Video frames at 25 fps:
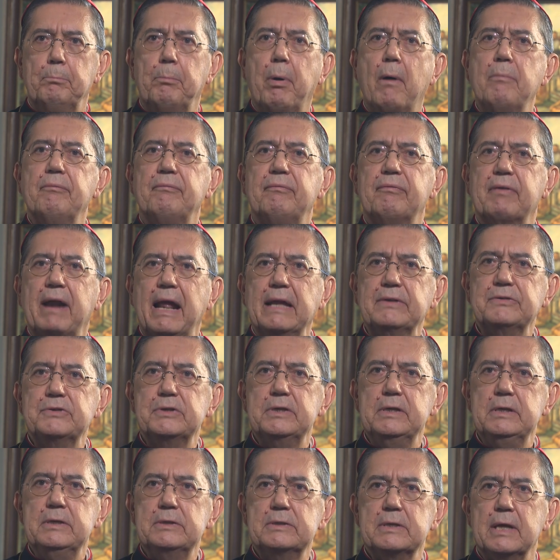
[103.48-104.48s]
Pope
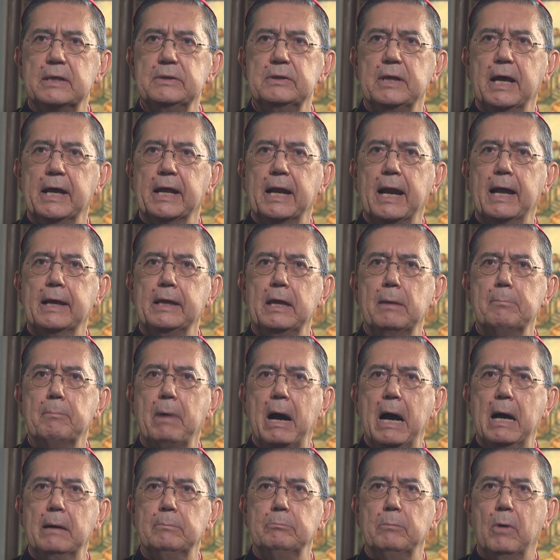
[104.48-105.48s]
Francis and the Grand
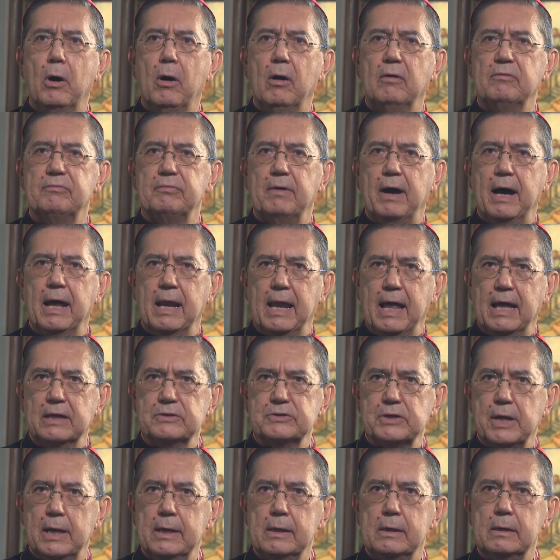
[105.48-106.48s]
Imam of
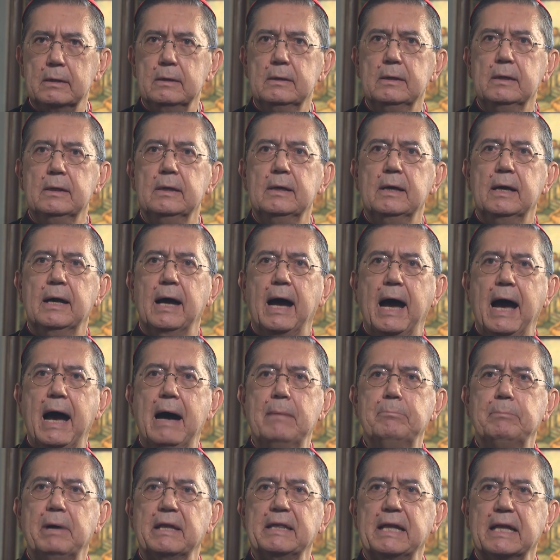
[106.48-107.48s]
Al-Azhar,
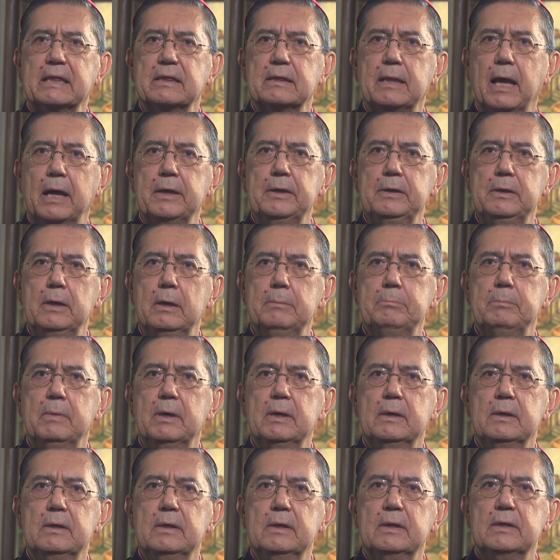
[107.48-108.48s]
Ahmad al-Tayyib,
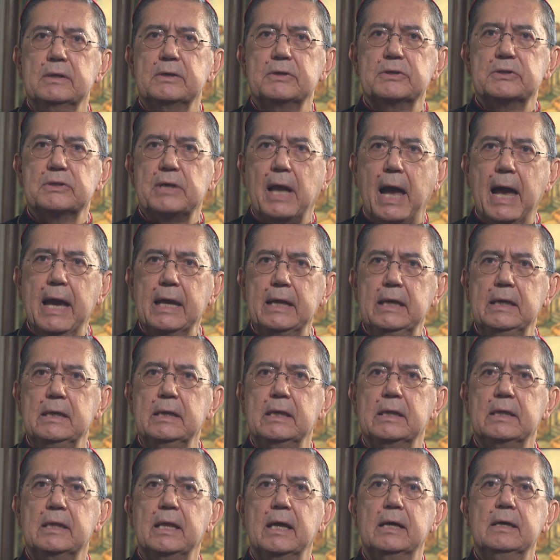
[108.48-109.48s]

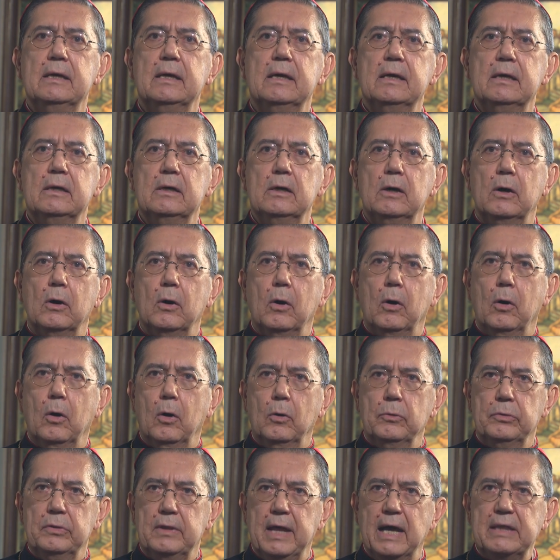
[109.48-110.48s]
signed
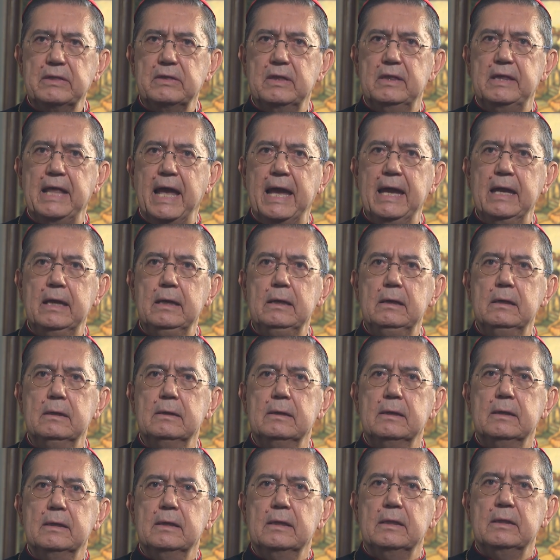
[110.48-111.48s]
on that day
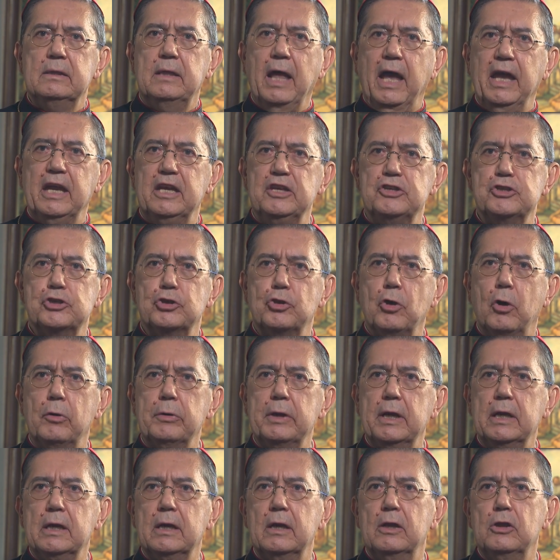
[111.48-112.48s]
the
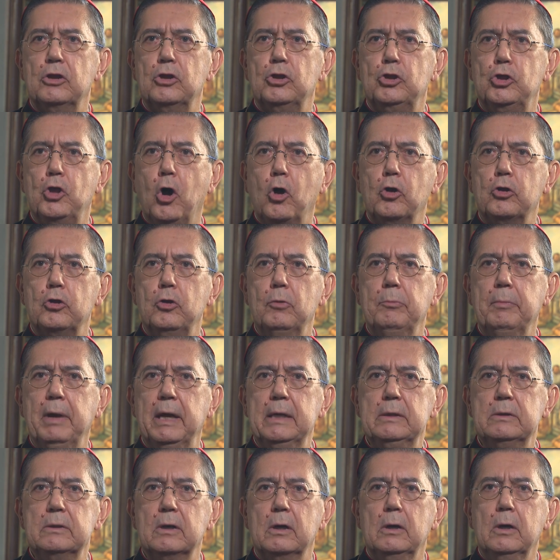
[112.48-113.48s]
historic
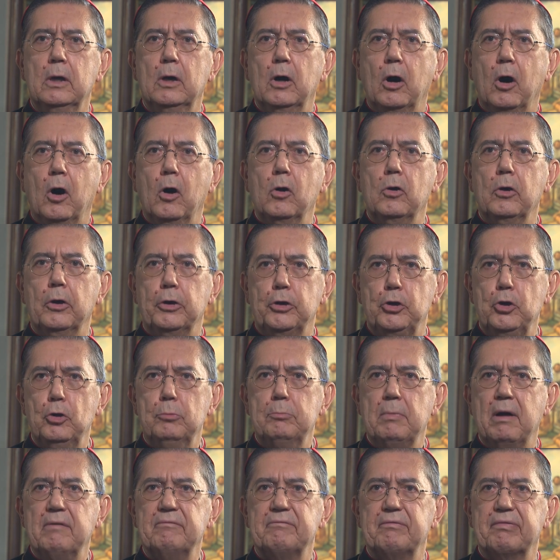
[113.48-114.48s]
document on
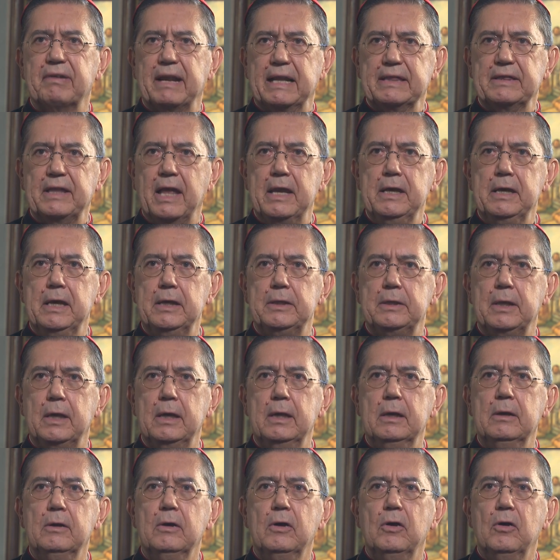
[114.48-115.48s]
human
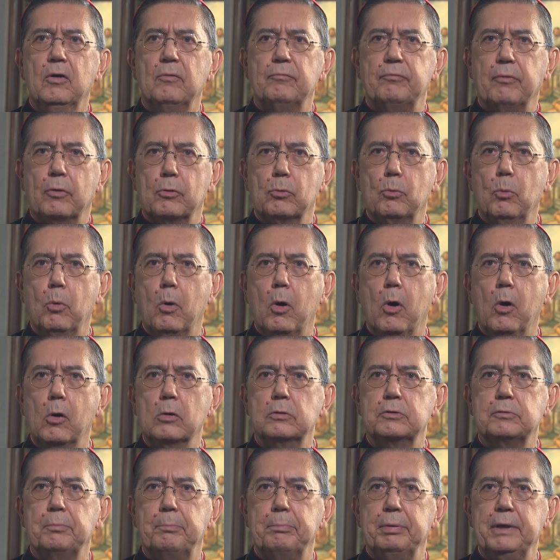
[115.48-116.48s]
fraternity for
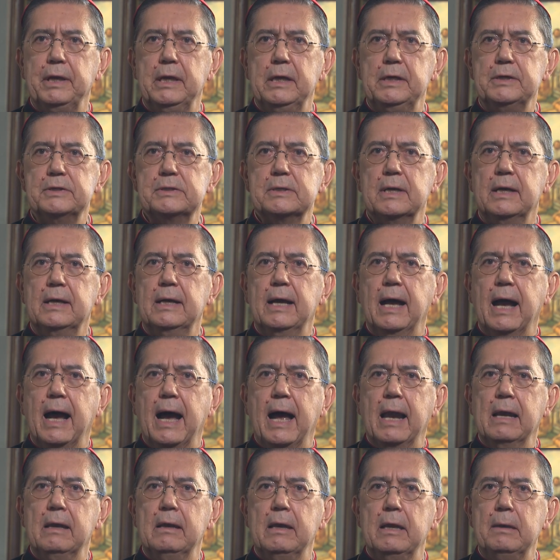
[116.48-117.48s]
world peace
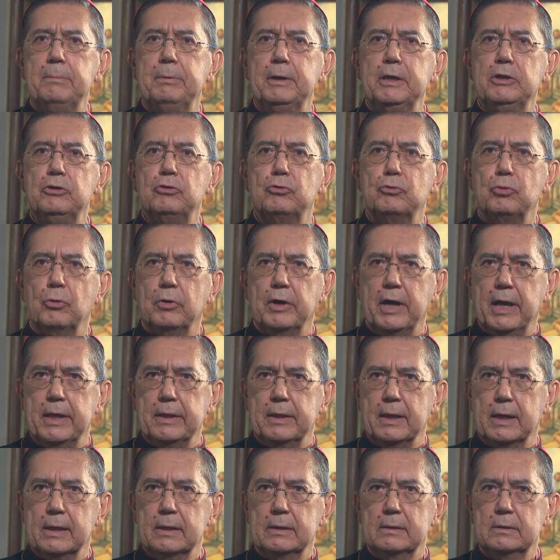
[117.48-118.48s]
and living
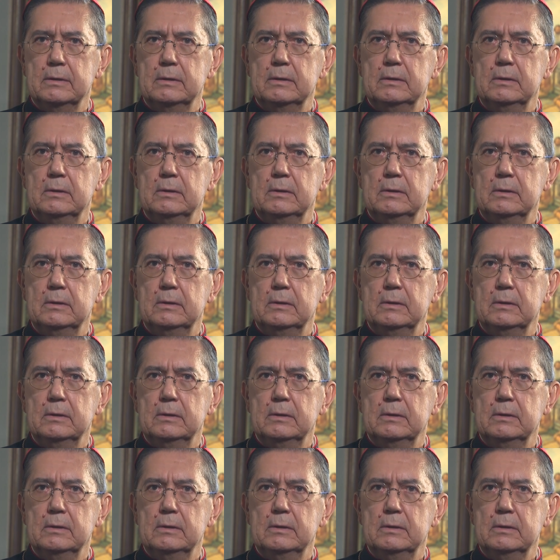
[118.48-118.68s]
together